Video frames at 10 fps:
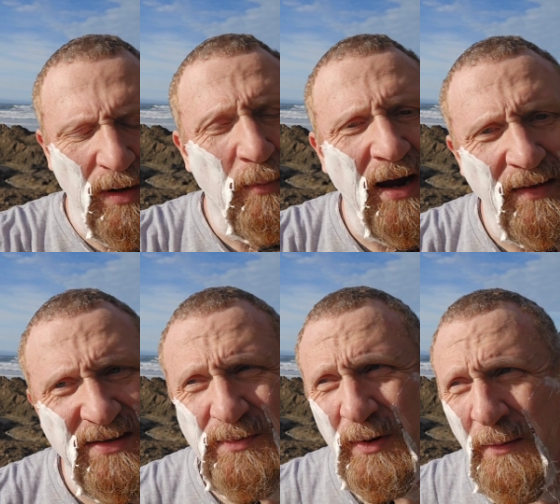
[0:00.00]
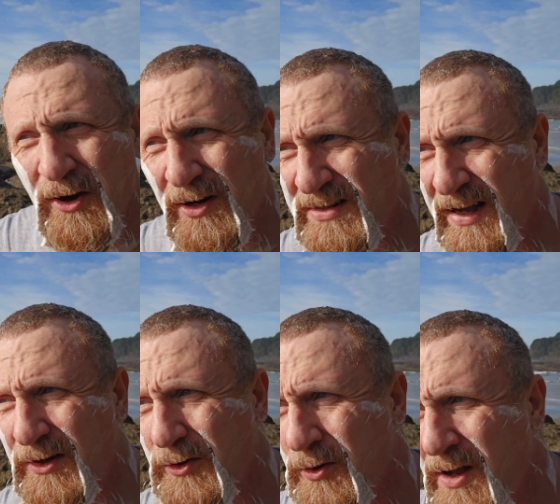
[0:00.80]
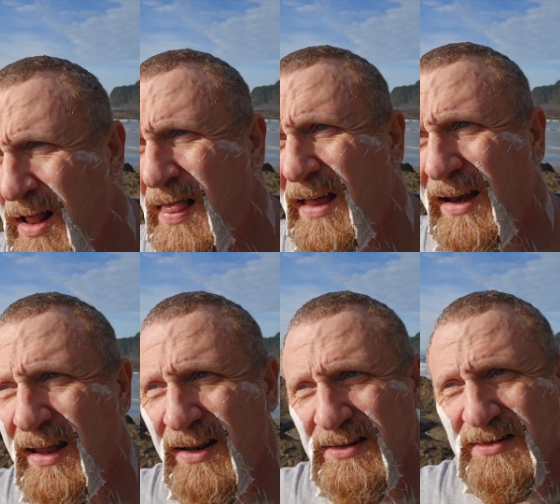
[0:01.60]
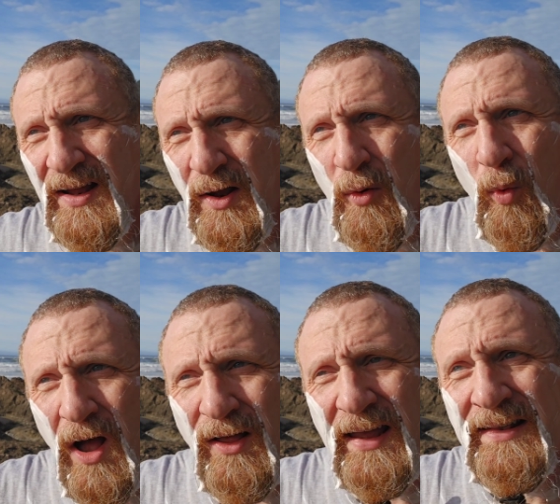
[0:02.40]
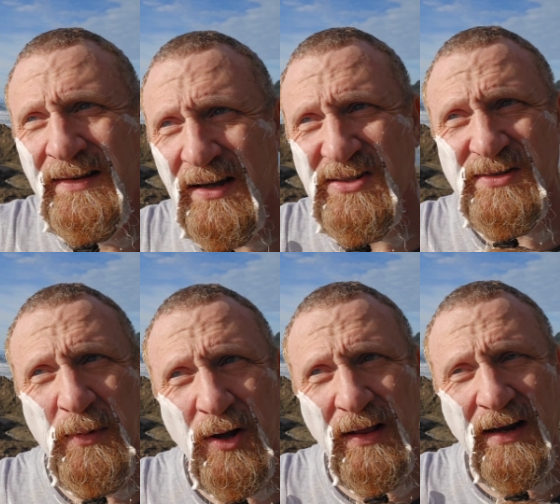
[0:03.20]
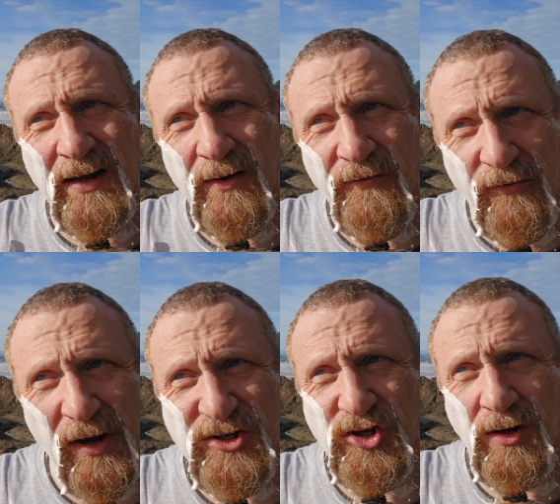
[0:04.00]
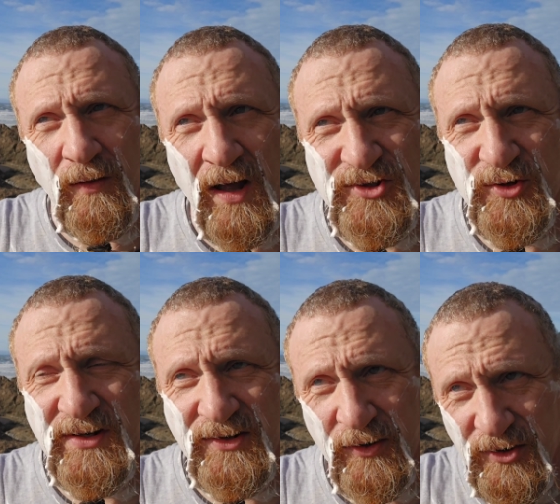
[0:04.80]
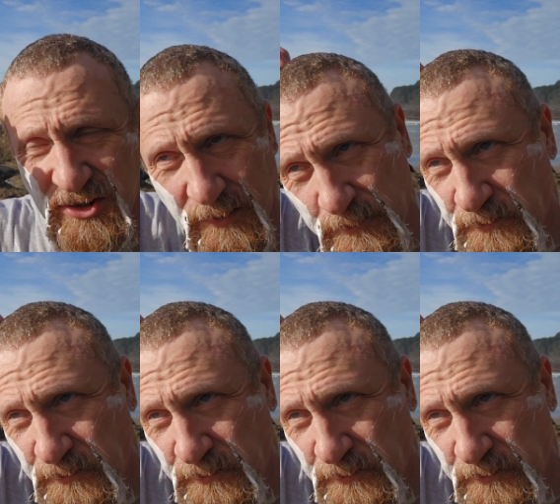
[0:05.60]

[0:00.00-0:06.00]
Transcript: want to buy this, but I'm here to tell you that it is, while it does smell like fresh laundry detergent,